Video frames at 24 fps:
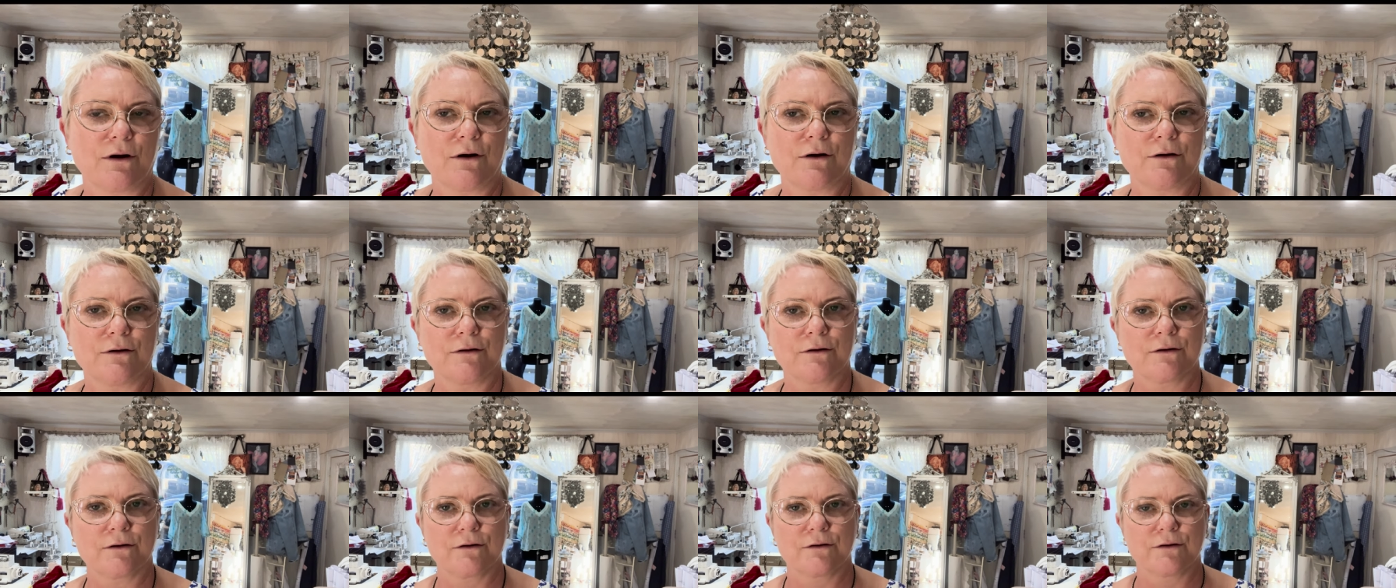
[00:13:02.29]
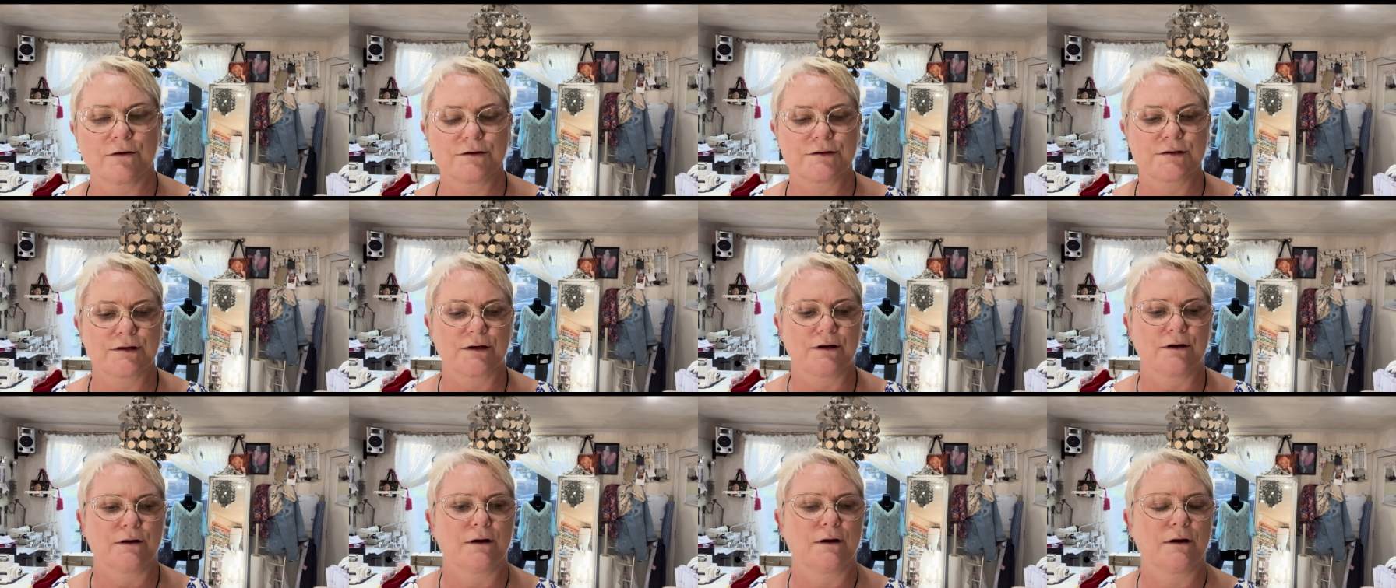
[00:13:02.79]
on good
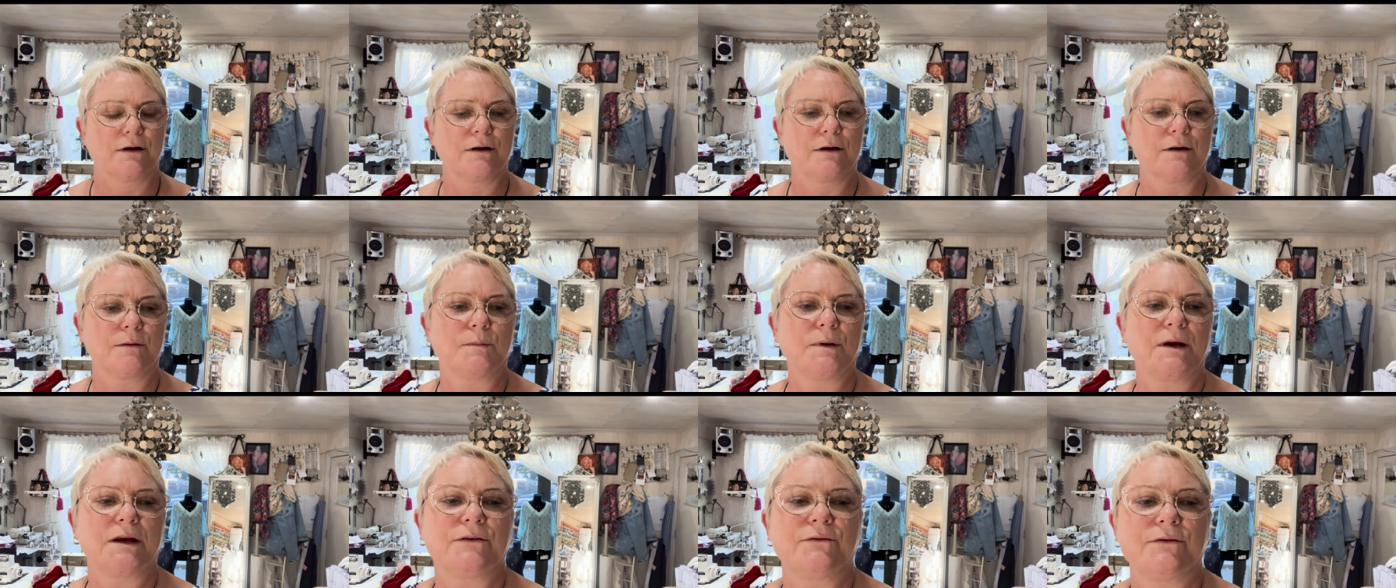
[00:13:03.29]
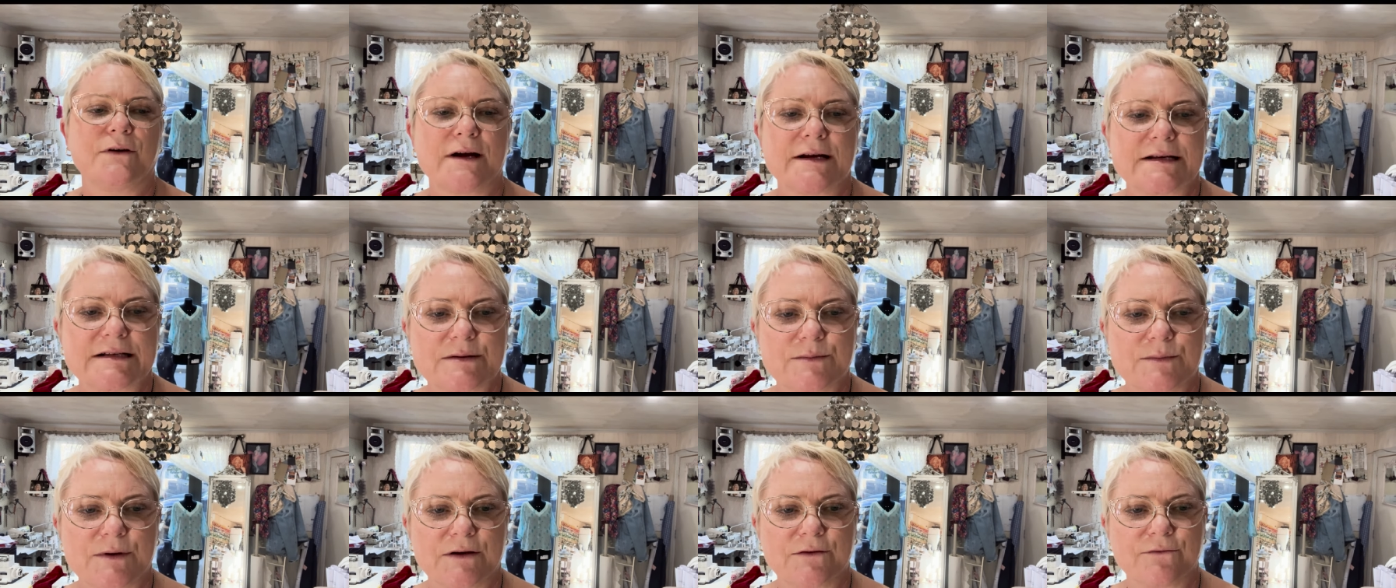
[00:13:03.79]

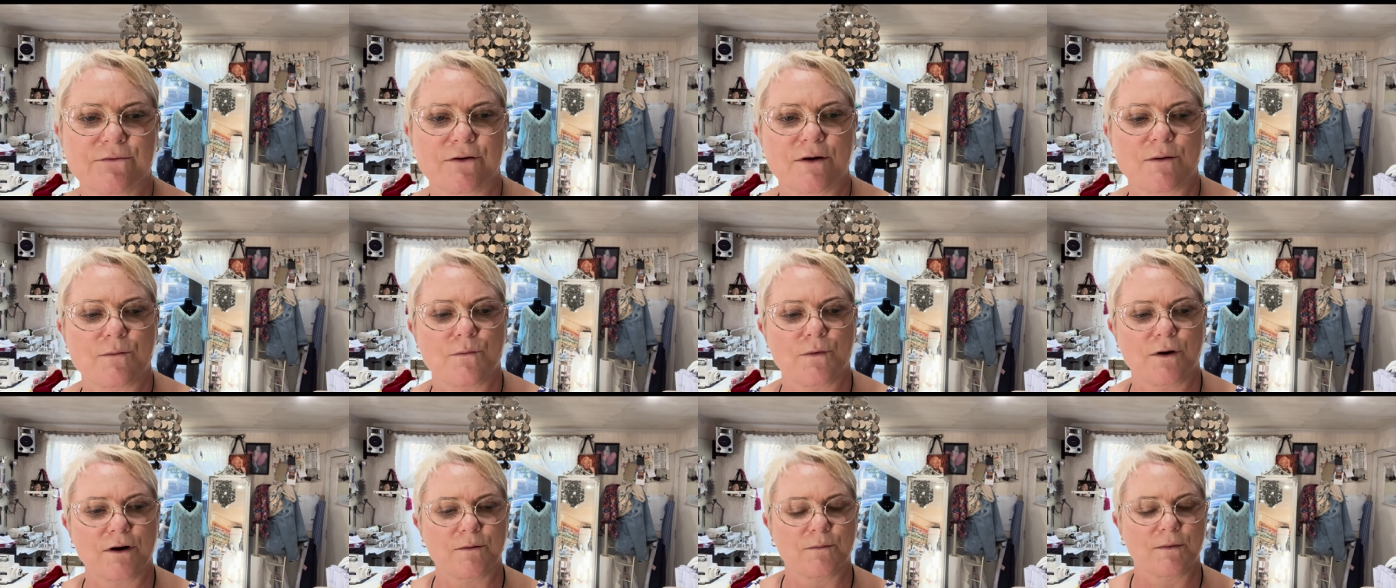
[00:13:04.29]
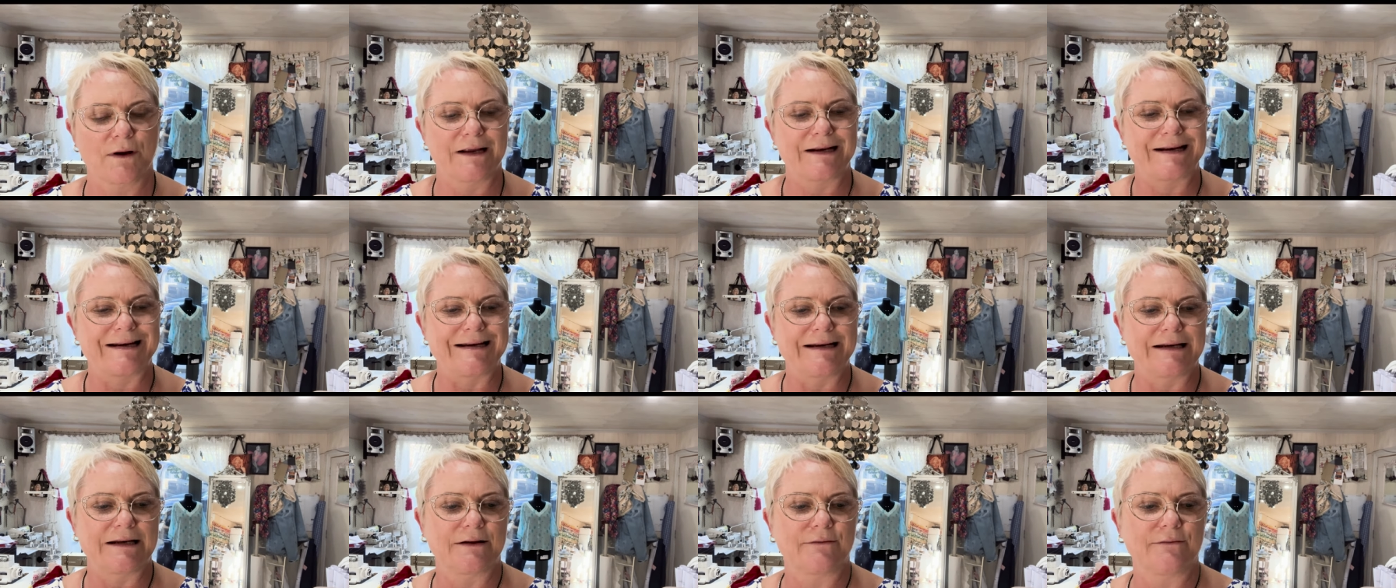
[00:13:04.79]
advisement from one of my
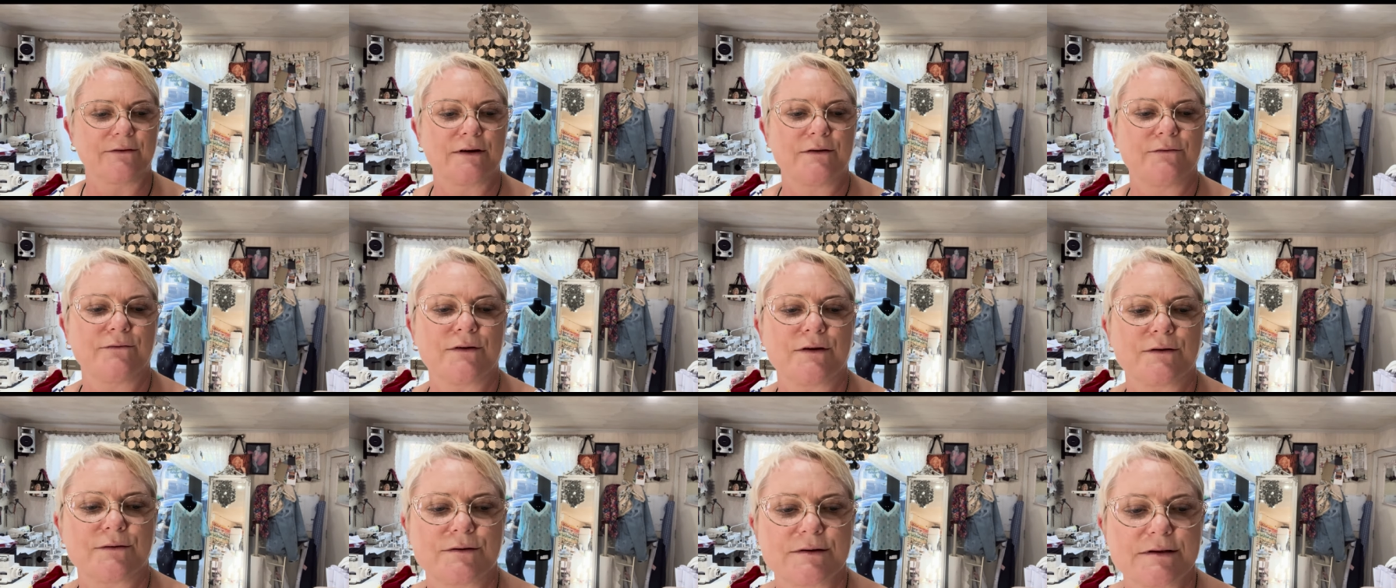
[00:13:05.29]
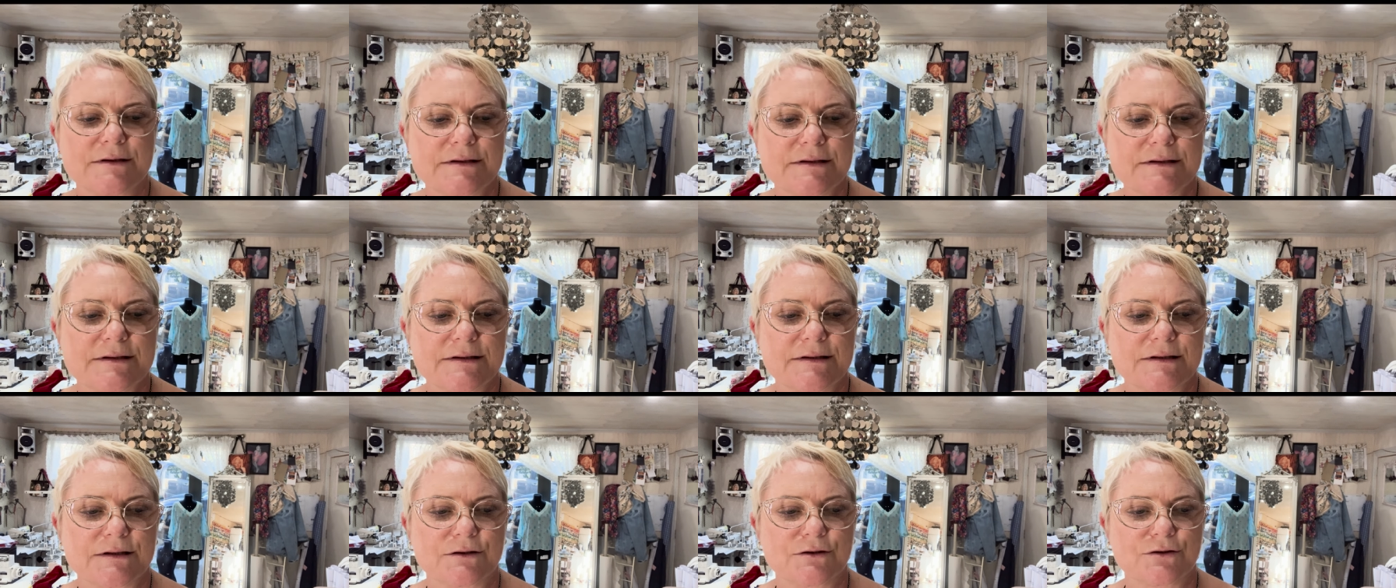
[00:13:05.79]
lovely
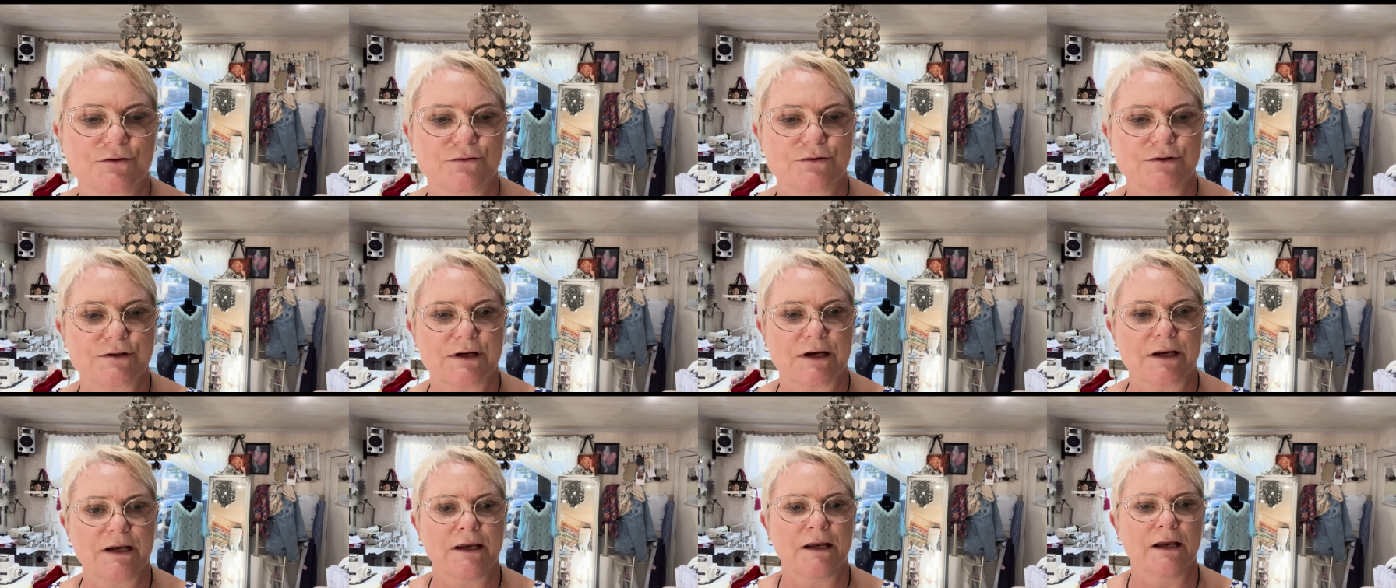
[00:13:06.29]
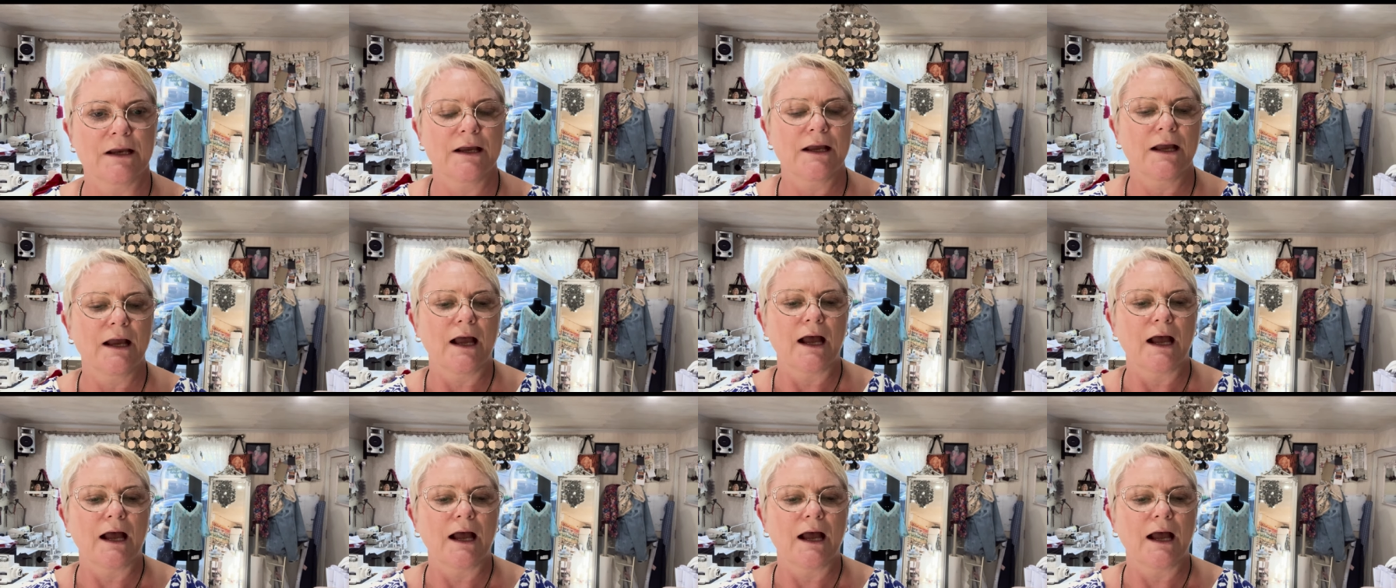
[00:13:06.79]
viewers, Georgie,